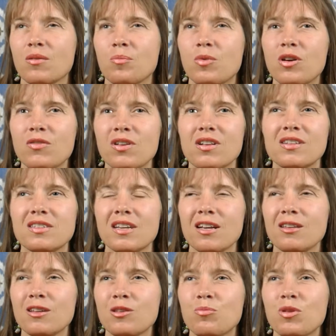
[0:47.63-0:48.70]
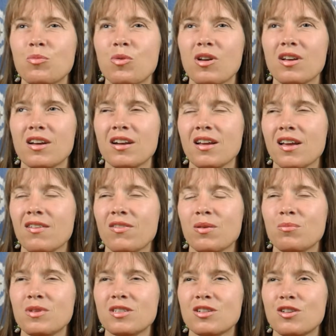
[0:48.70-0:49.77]
perfectly sighted people can have
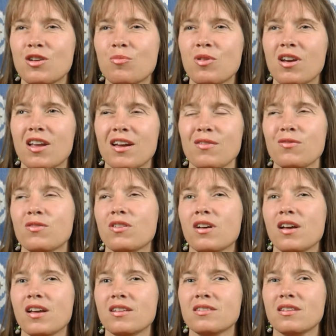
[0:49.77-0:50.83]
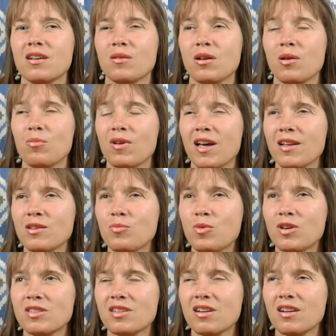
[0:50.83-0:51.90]
a miserable life, and a blind
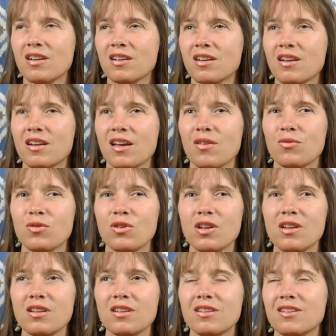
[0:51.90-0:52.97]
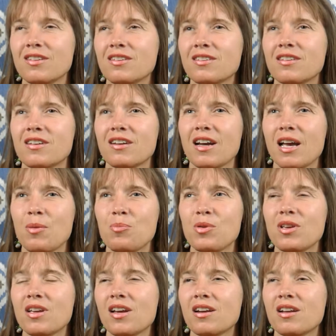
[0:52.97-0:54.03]
person can have really
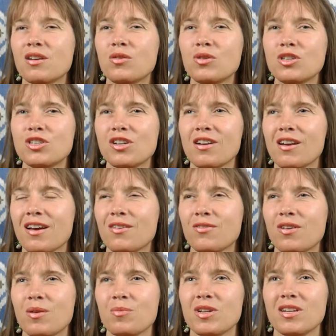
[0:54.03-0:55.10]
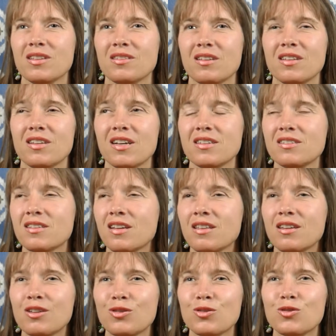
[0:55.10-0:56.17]
happy and enriching life. I mean, it has
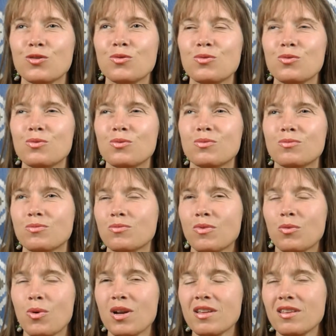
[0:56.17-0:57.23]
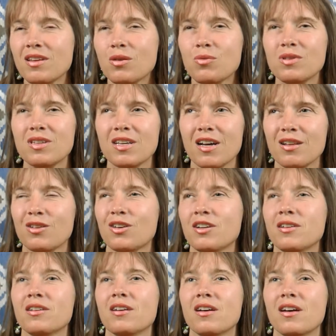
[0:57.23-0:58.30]
nothing to do one thing with the other,
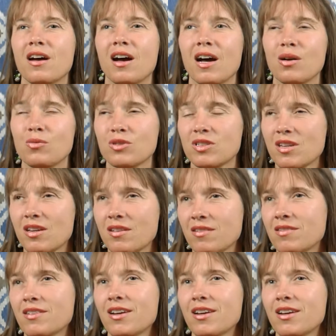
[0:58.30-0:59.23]
I would say.